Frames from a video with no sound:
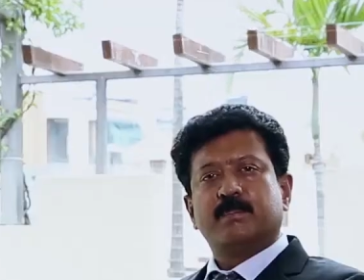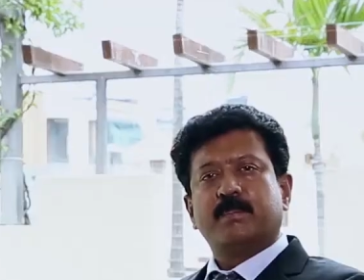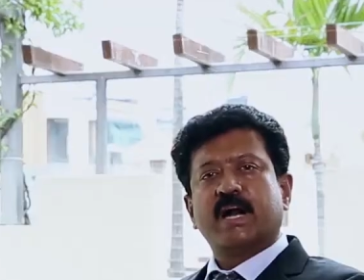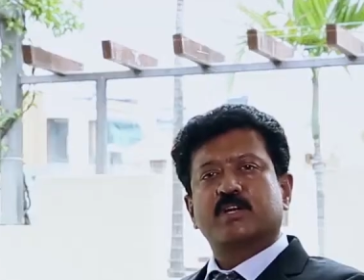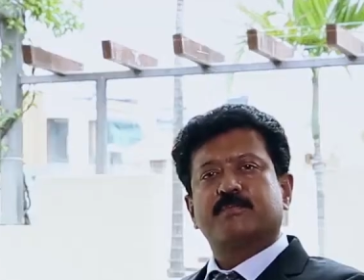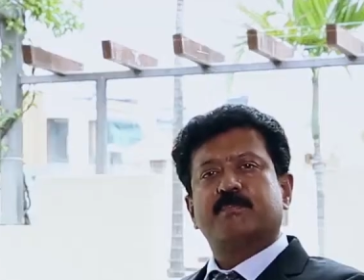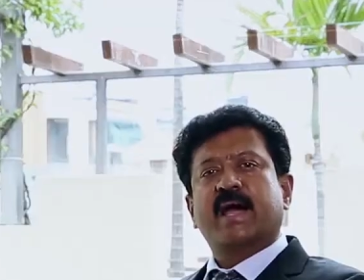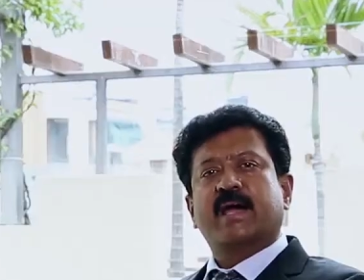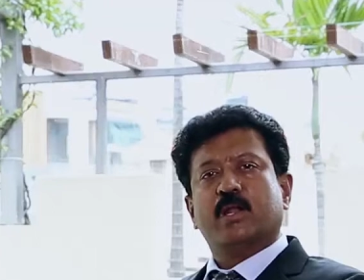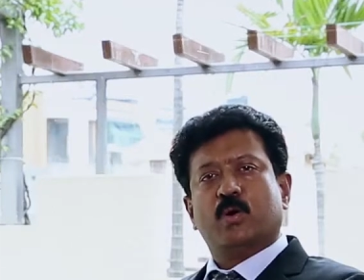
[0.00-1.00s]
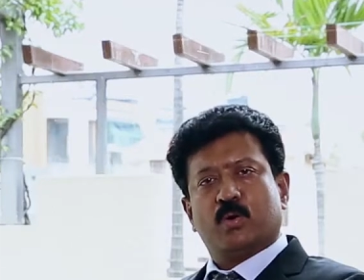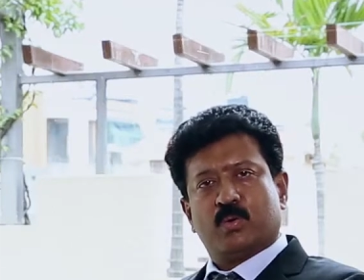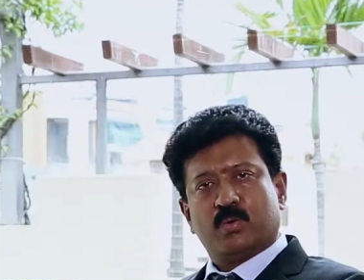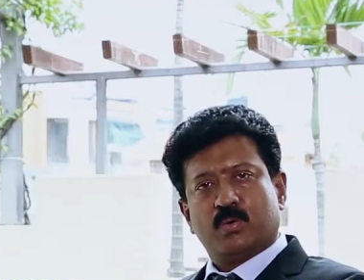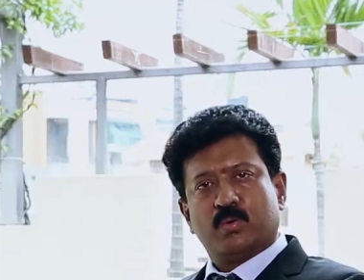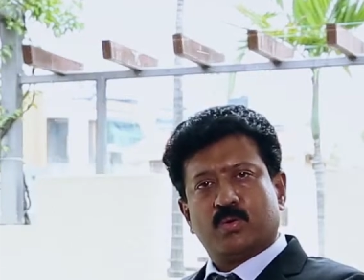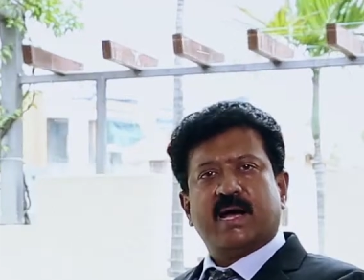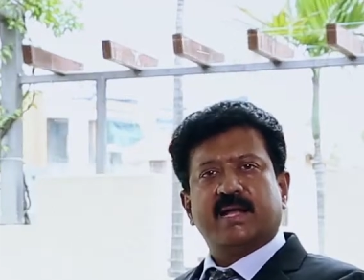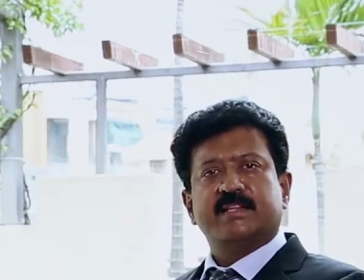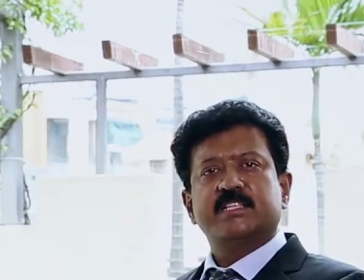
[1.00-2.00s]
part of Bangalore,
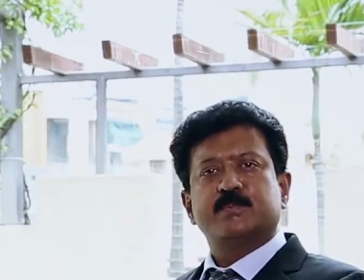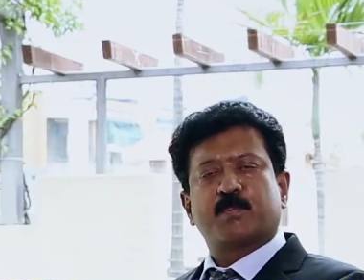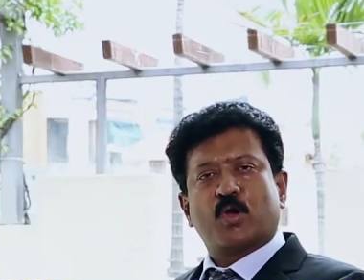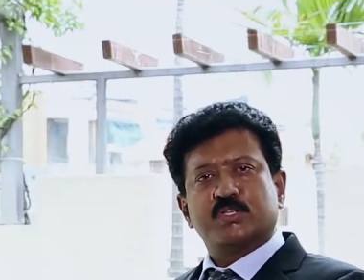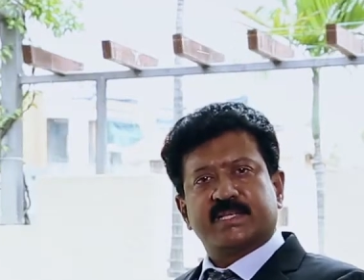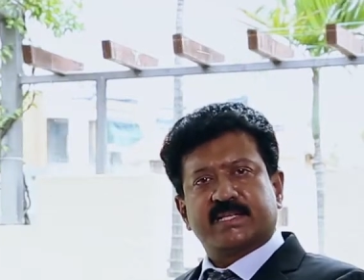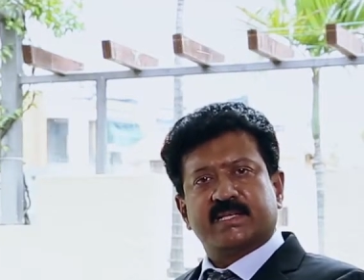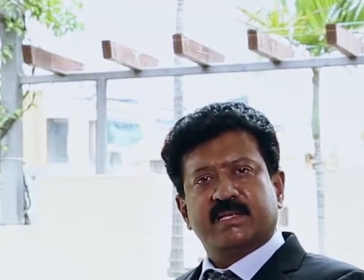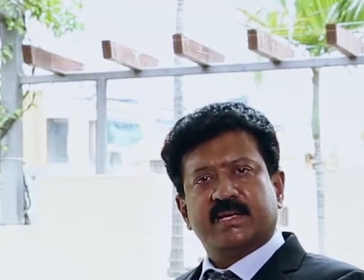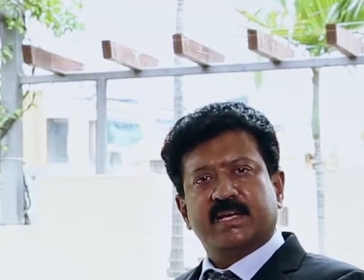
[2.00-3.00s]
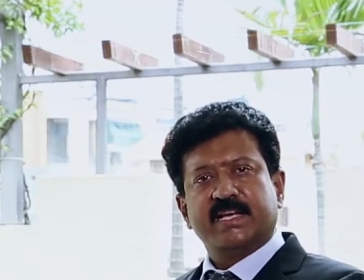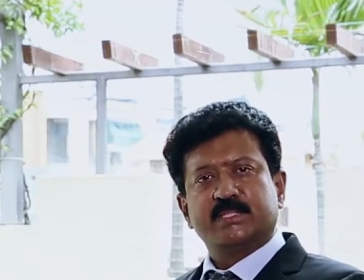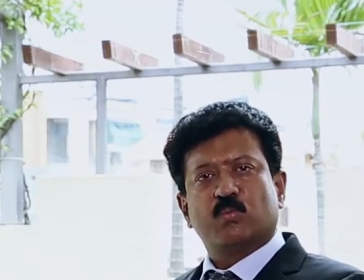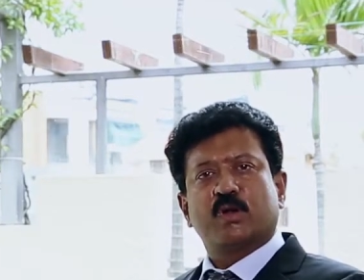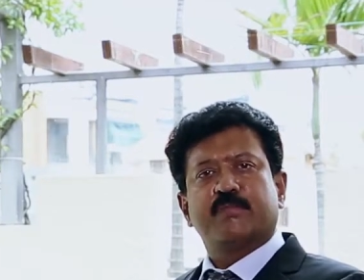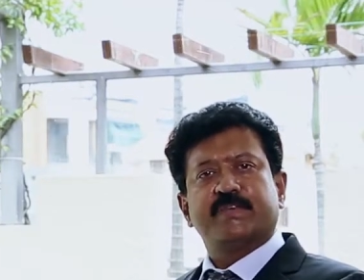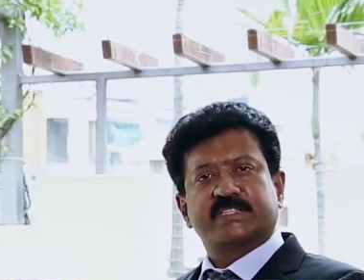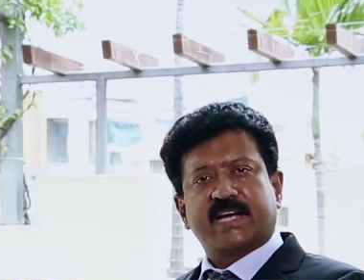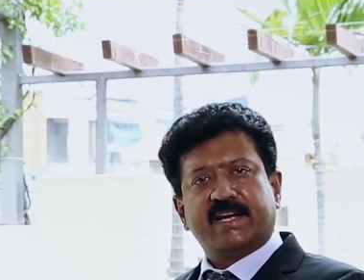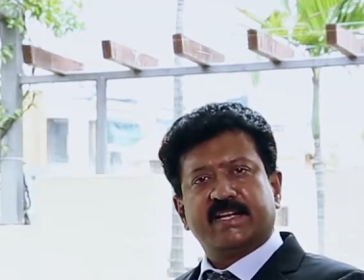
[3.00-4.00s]
and this project is one of its
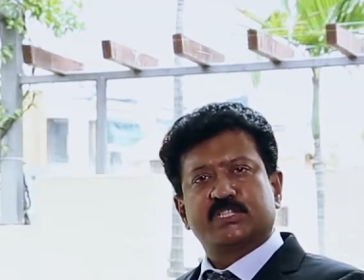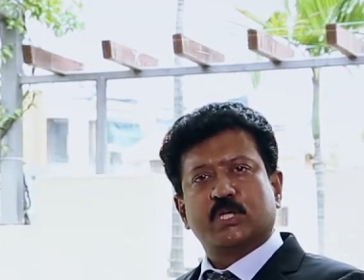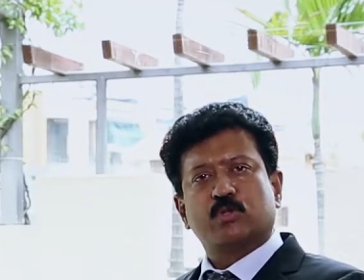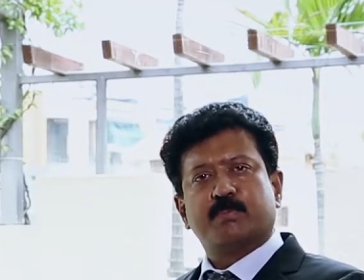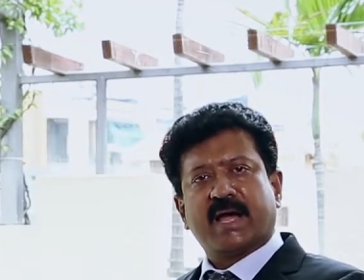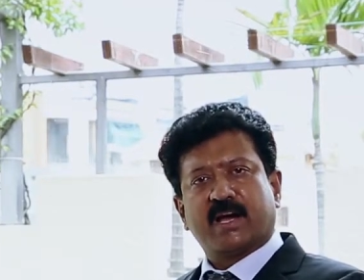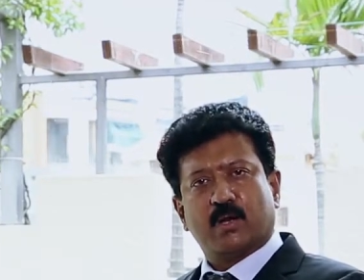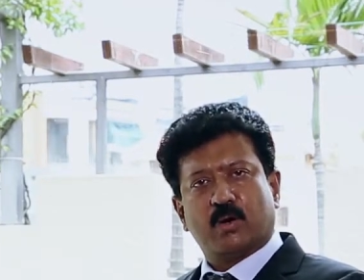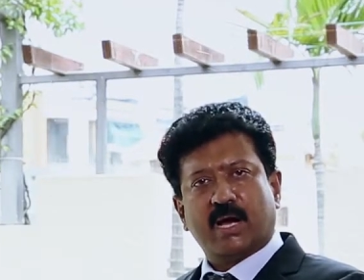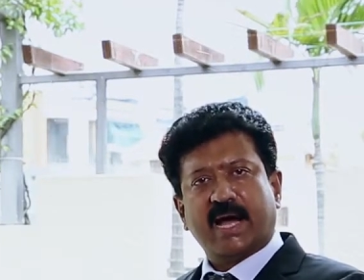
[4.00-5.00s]
kind in South Bangalore.